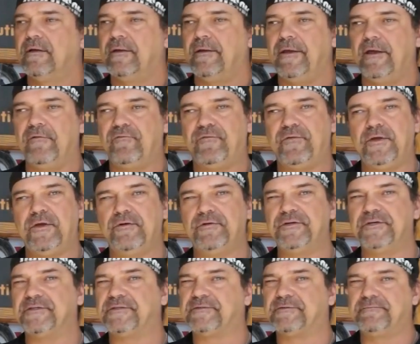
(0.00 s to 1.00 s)
if you
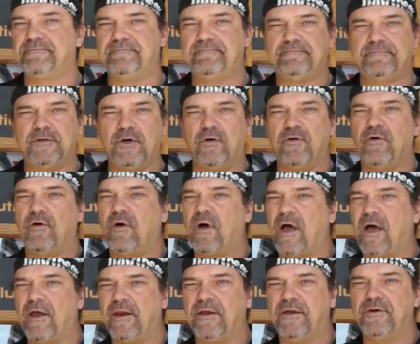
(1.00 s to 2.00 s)
just don't know
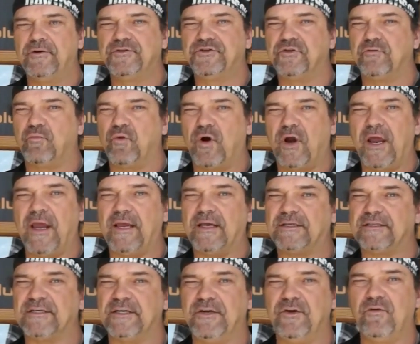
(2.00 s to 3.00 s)
how to use your
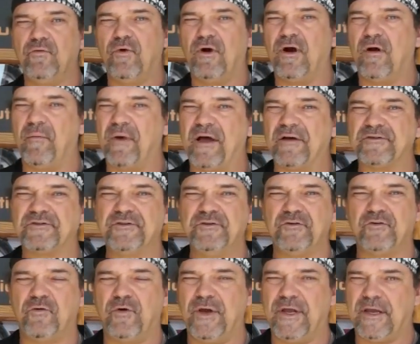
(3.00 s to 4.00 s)
brakes and you wear them out too
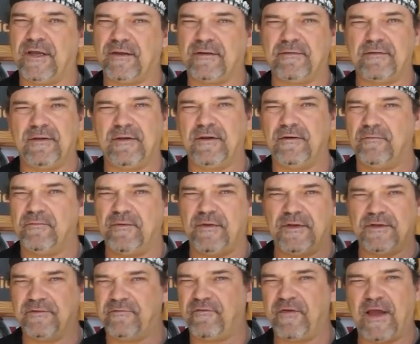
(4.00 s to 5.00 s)
quick, the
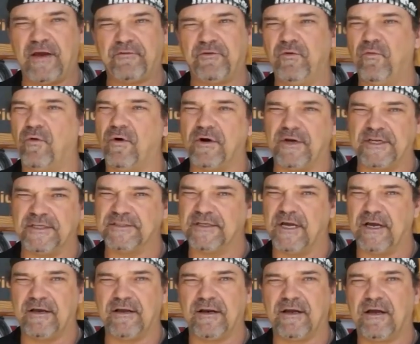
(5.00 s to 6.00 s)
factory warranty is
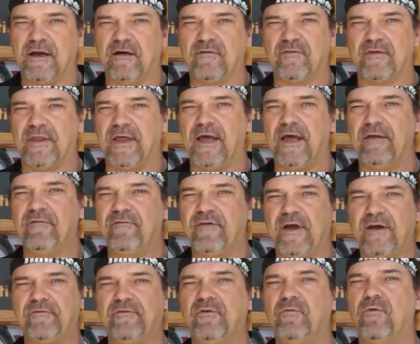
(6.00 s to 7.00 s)
not going to cover that.
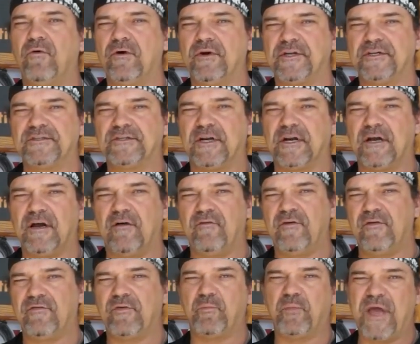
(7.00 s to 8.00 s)
Factory warranty is going to
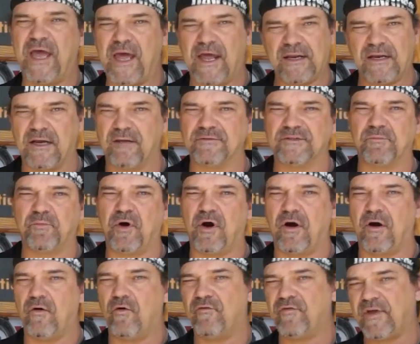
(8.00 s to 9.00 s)
cover it if the pad comes
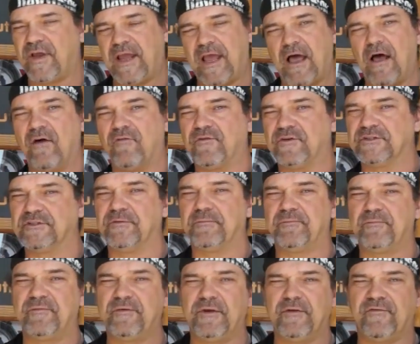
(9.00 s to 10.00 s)
apart, or if the caliper is
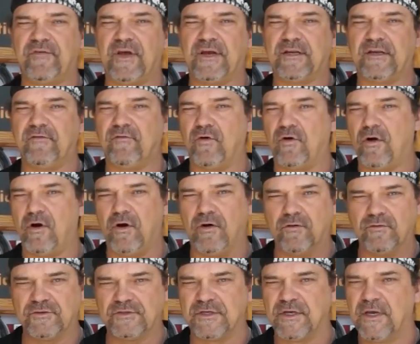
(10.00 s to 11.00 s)
defective, or a
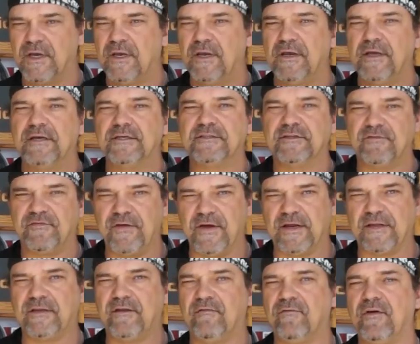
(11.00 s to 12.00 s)
hose is
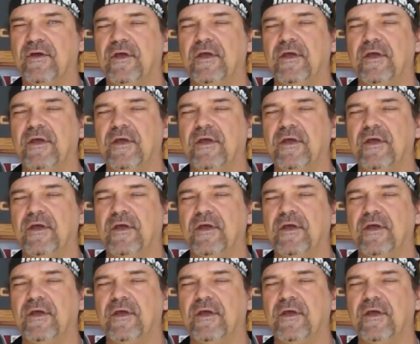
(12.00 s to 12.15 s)
defective.